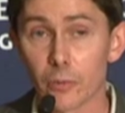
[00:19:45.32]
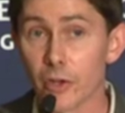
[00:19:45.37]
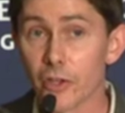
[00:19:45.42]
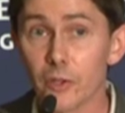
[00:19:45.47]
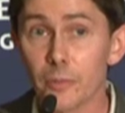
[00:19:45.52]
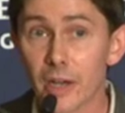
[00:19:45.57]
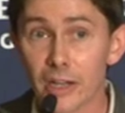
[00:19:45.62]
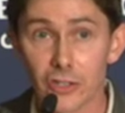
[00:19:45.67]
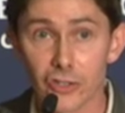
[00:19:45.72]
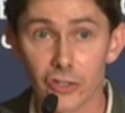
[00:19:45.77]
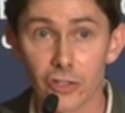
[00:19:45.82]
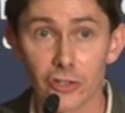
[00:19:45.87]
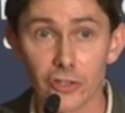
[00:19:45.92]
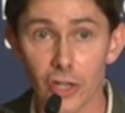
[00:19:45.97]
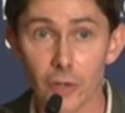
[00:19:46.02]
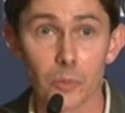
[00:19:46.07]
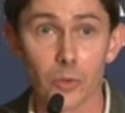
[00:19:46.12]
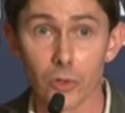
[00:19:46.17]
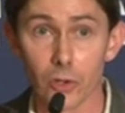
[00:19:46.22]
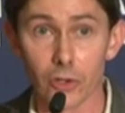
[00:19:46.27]
where you manage to
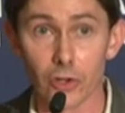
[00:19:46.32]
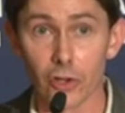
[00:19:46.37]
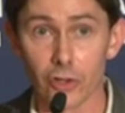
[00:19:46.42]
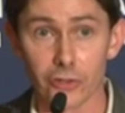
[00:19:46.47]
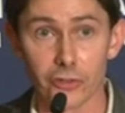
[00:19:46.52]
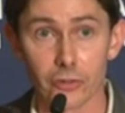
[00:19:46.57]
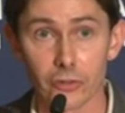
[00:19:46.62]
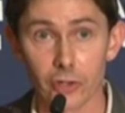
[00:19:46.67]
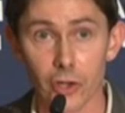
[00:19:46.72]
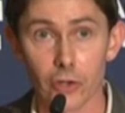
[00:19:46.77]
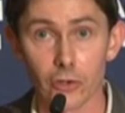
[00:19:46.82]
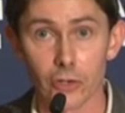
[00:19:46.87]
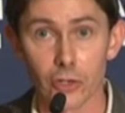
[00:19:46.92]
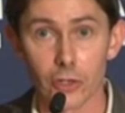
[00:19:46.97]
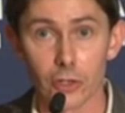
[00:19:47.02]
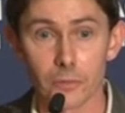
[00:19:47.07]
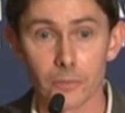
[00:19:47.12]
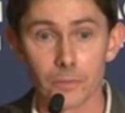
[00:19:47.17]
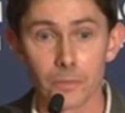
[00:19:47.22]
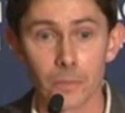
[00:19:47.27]
double the cost of
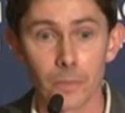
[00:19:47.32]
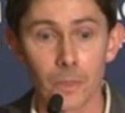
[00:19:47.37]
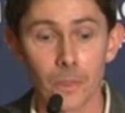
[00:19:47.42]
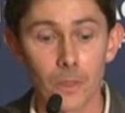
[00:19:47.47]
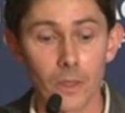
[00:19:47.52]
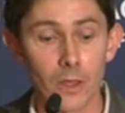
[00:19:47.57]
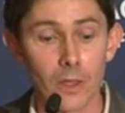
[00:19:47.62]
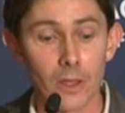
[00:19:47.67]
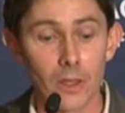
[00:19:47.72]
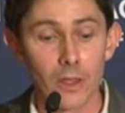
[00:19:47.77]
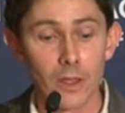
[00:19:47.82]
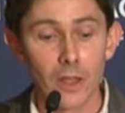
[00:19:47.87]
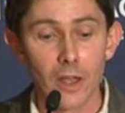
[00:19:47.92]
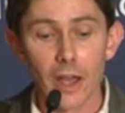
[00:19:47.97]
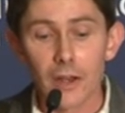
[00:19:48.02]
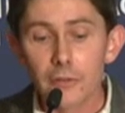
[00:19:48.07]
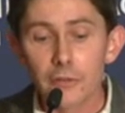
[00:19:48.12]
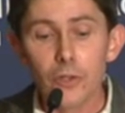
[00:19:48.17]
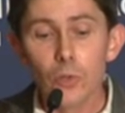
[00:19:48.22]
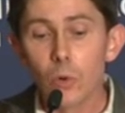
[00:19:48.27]
coca.
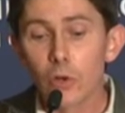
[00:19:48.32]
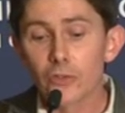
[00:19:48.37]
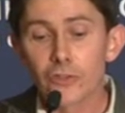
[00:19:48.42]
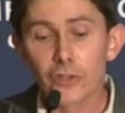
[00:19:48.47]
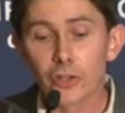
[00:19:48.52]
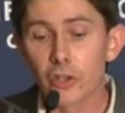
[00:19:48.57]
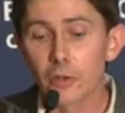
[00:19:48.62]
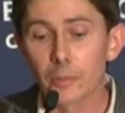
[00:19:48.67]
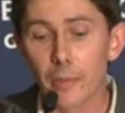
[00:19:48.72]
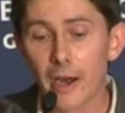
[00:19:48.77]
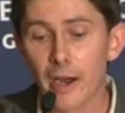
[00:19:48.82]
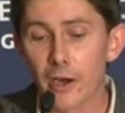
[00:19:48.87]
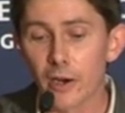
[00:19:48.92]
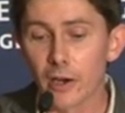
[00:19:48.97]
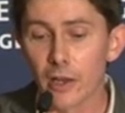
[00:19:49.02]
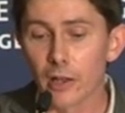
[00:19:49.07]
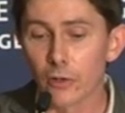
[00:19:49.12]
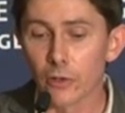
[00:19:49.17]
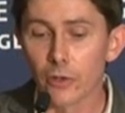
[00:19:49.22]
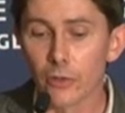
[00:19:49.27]
And if you want a good
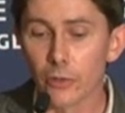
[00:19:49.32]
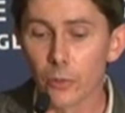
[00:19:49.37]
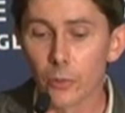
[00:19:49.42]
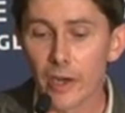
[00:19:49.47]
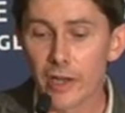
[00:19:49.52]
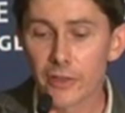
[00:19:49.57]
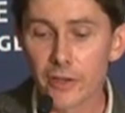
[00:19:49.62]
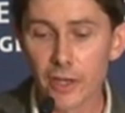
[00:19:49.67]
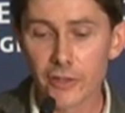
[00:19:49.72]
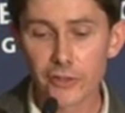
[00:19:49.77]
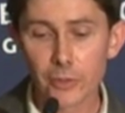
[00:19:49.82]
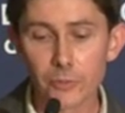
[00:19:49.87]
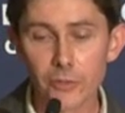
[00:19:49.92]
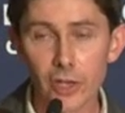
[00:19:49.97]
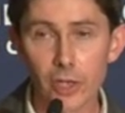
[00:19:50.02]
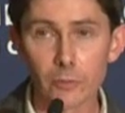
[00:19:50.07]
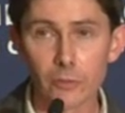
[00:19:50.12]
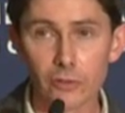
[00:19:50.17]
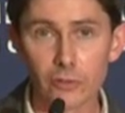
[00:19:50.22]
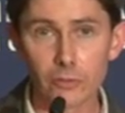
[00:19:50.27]
parallel, the way that I
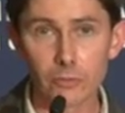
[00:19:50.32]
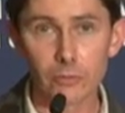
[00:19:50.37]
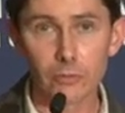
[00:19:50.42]
sometimes